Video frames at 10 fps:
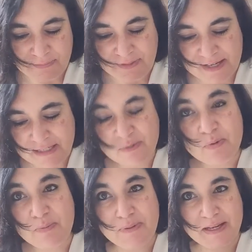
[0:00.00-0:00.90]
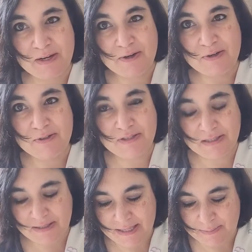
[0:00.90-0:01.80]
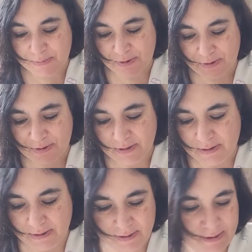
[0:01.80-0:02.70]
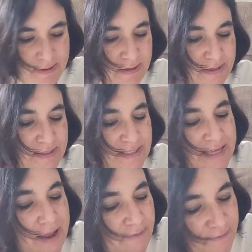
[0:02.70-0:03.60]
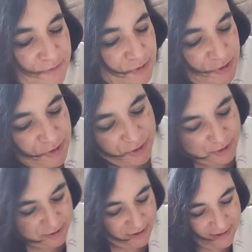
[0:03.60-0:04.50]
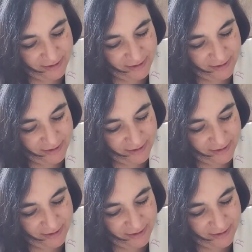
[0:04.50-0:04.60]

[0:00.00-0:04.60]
These will be her sleeper set for sure.